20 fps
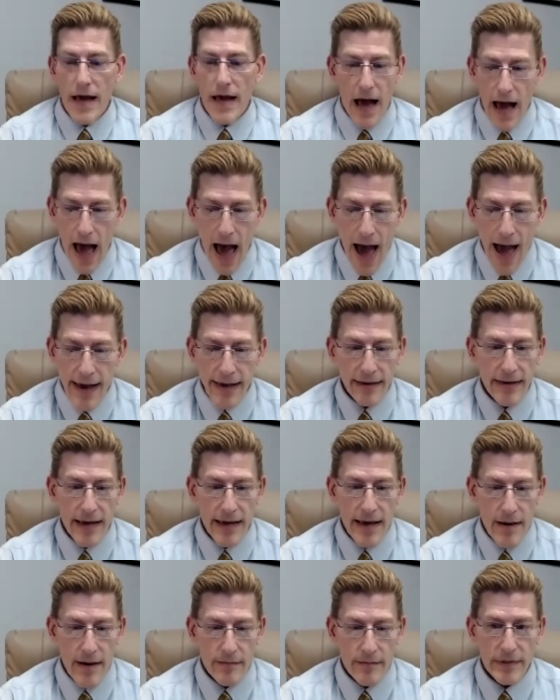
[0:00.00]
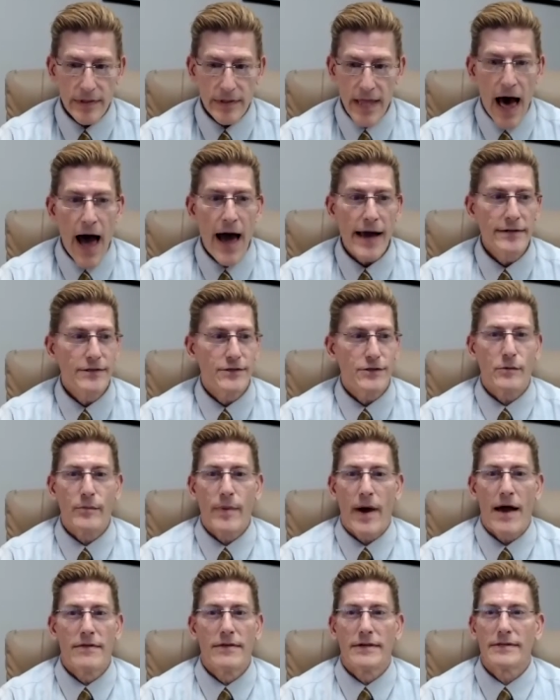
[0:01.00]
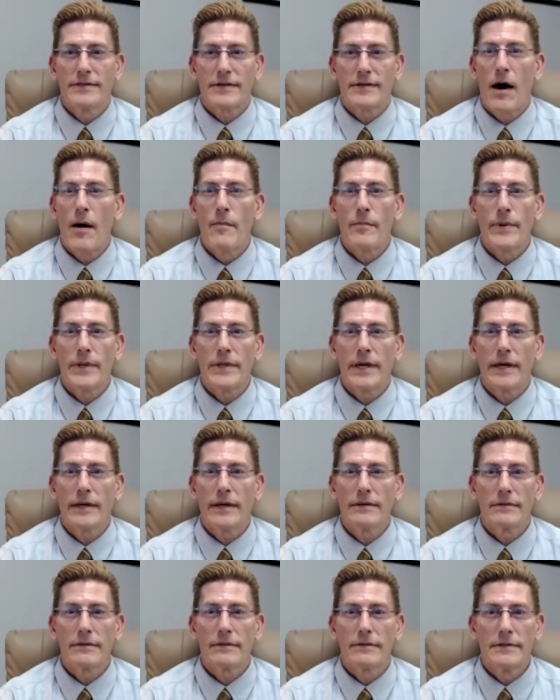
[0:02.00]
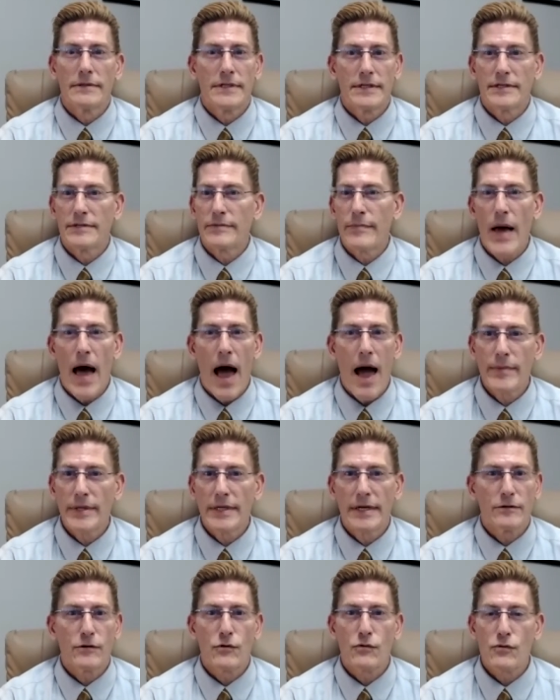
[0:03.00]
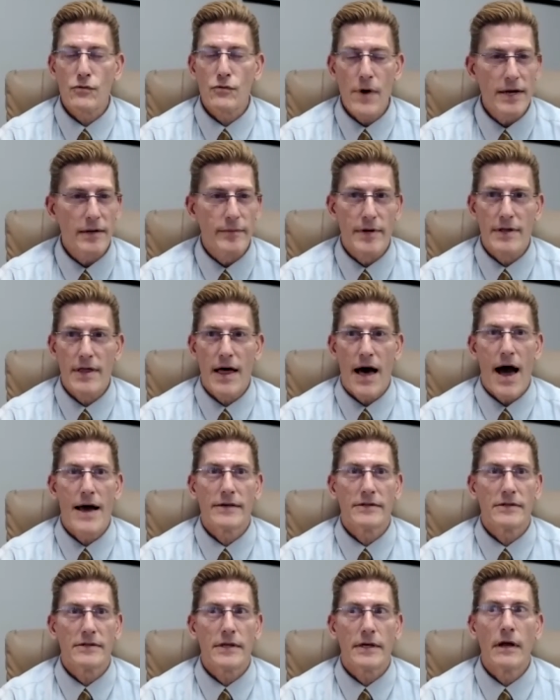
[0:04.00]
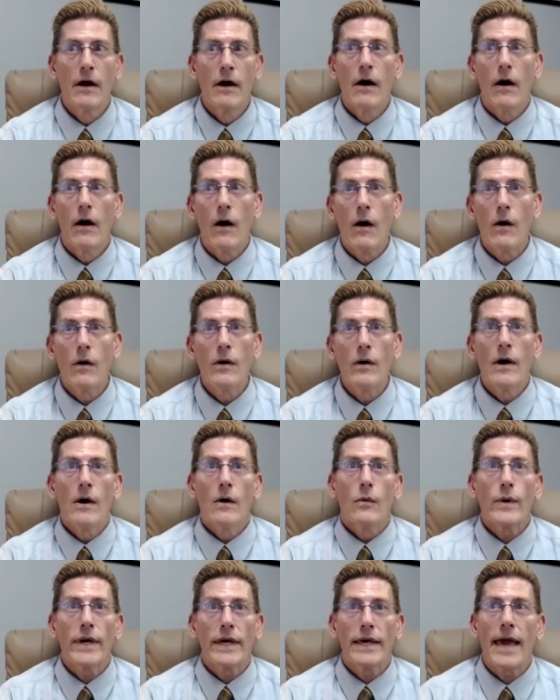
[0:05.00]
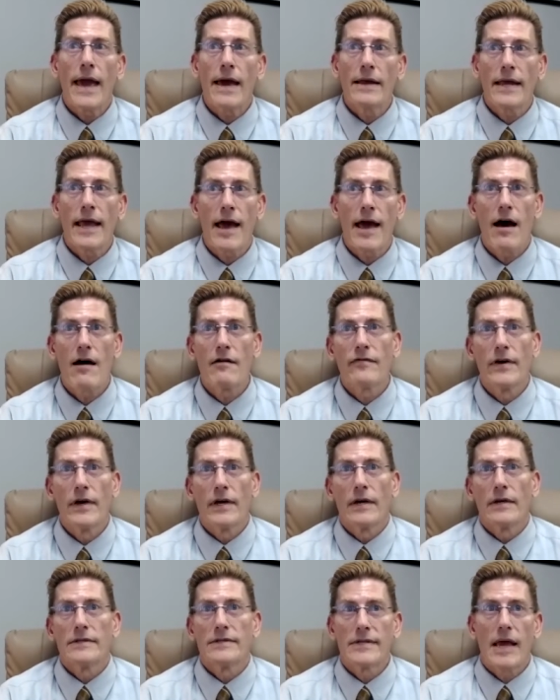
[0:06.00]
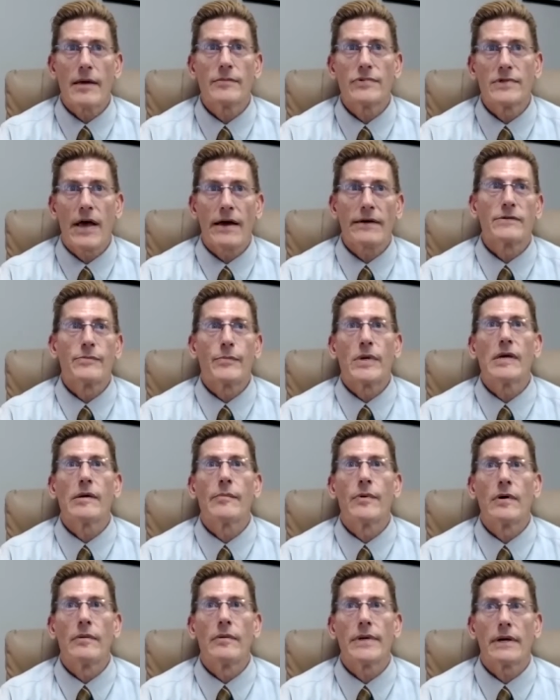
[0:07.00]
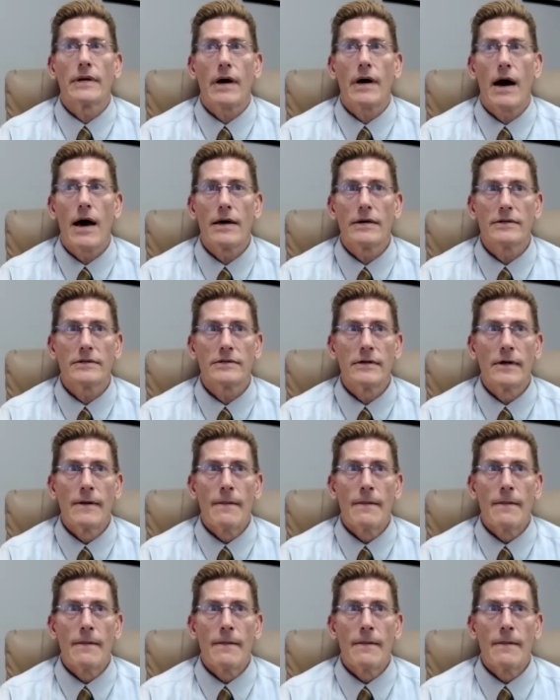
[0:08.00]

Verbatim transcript: I am lied to by this company. Just, I mean, incredible lies that, oh, we can't have same sex people because